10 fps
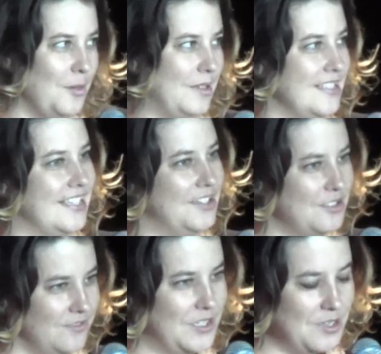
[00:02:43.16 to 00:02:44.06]
Plus, I don't
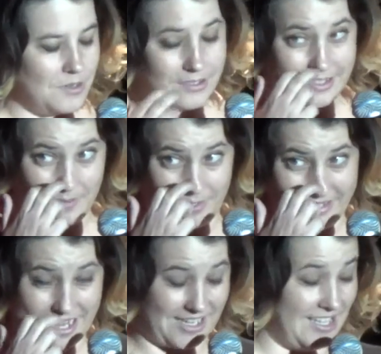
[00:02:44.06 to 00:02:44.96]
know if you know this, but
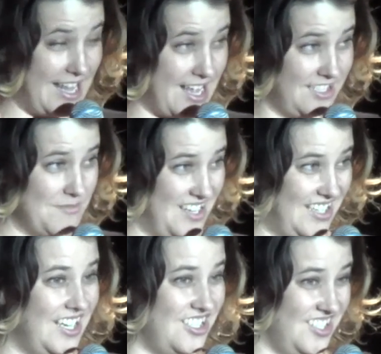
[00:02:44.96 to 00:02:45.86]
that class of
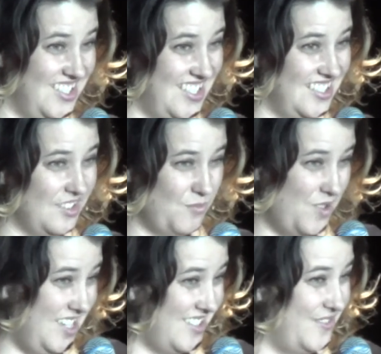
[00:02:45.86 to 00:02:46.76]
medications has some
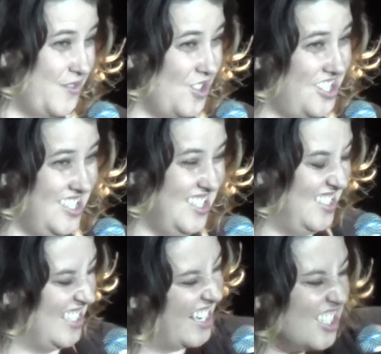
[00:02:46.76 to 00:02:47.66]
pretty
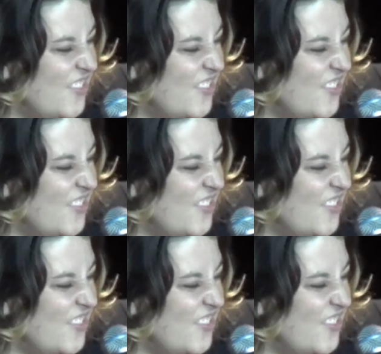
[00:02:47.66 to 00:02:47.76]
unfortunate side